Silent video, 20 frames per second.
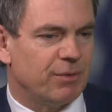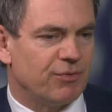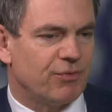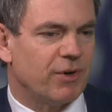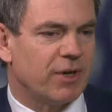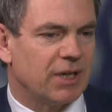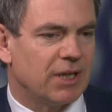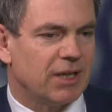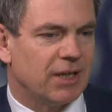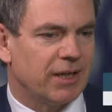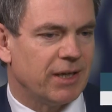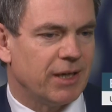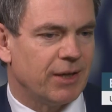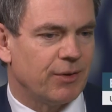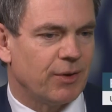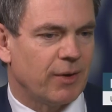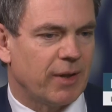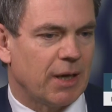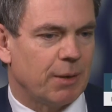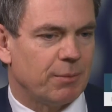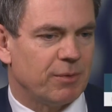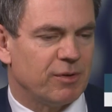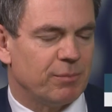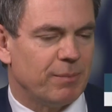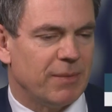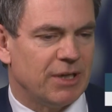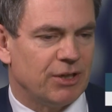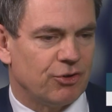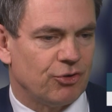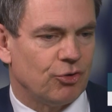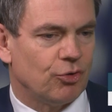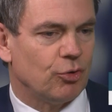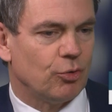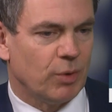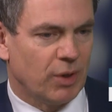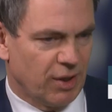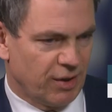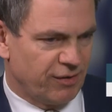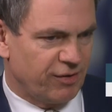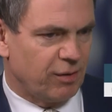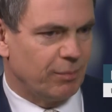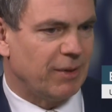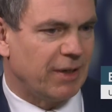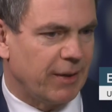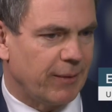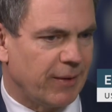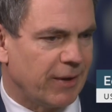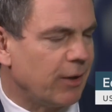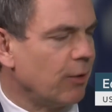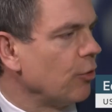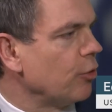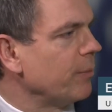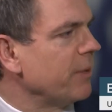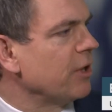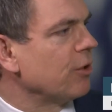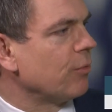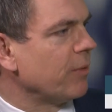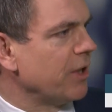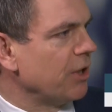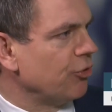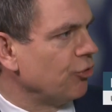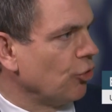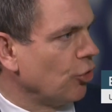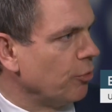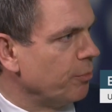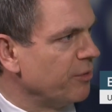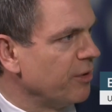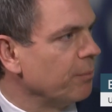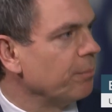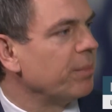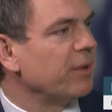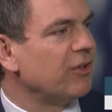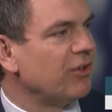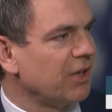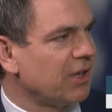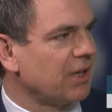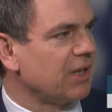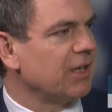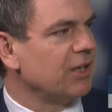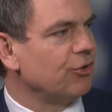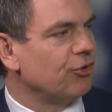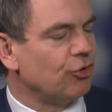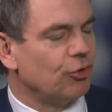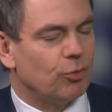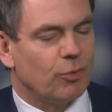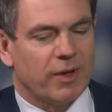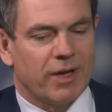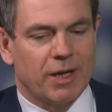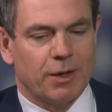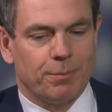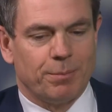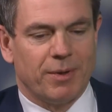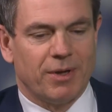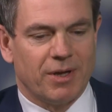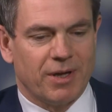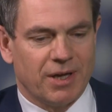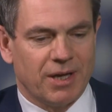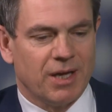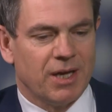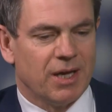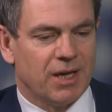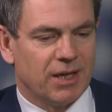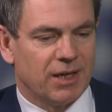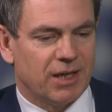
it was very clear that that was meant to stimulate the economy, create jobs, and particularly do that by